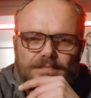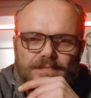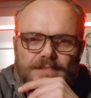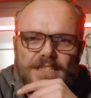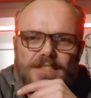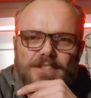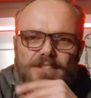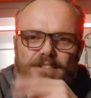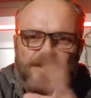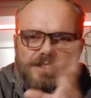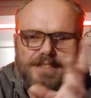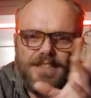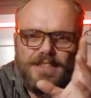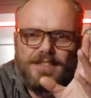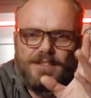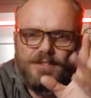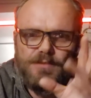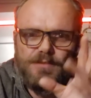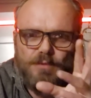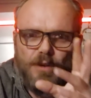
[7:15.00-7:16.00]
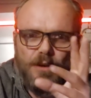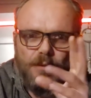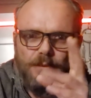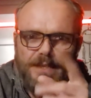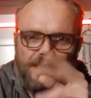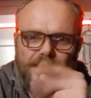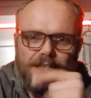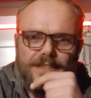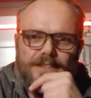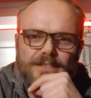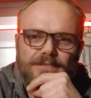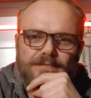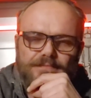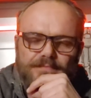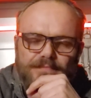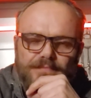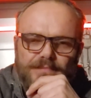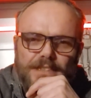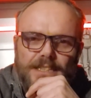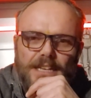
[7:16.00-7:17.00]
this is what we need.
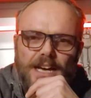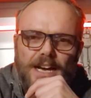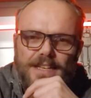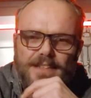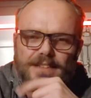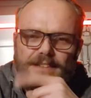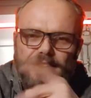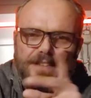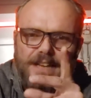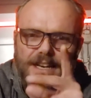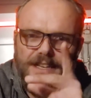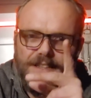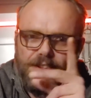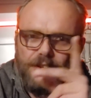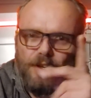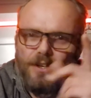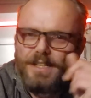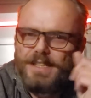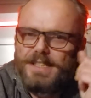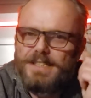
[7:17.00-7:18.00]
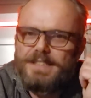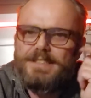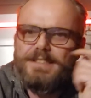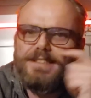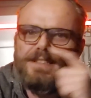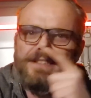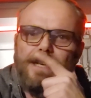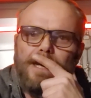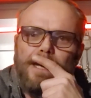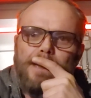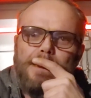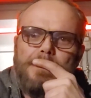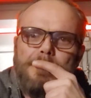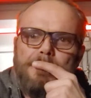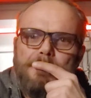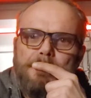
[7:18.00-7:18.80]
I thought of this today.